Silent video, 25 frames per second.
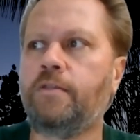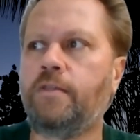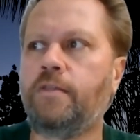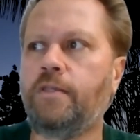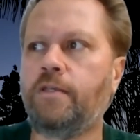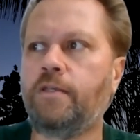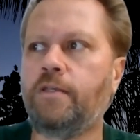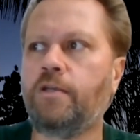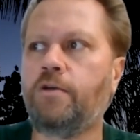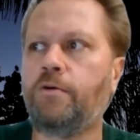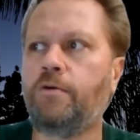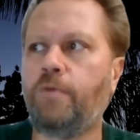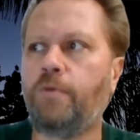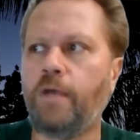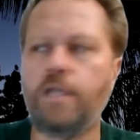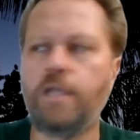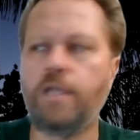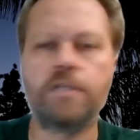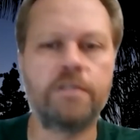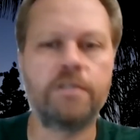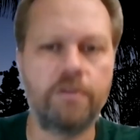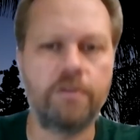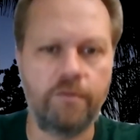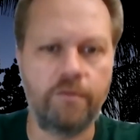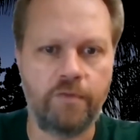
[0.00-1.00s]
the
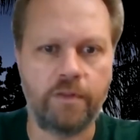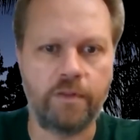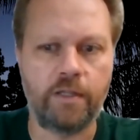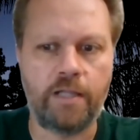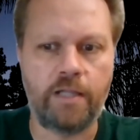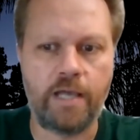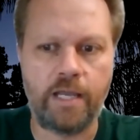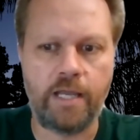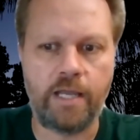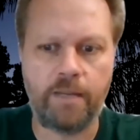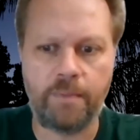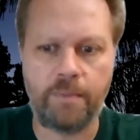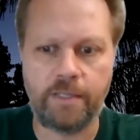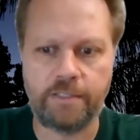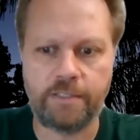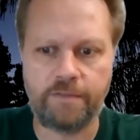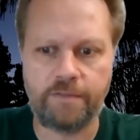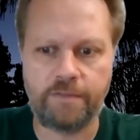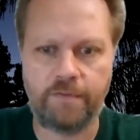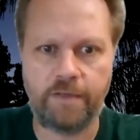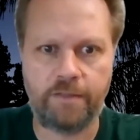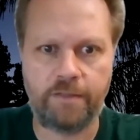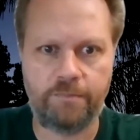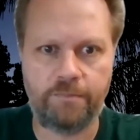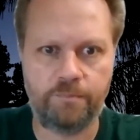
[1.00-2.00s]
equation for the line of best
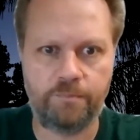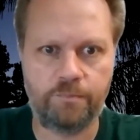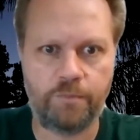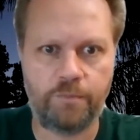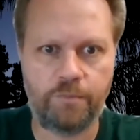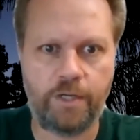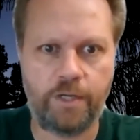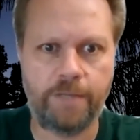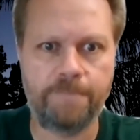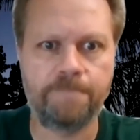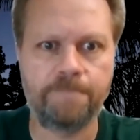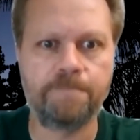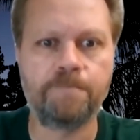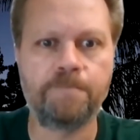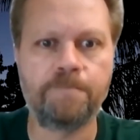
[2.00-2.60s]
fit, right?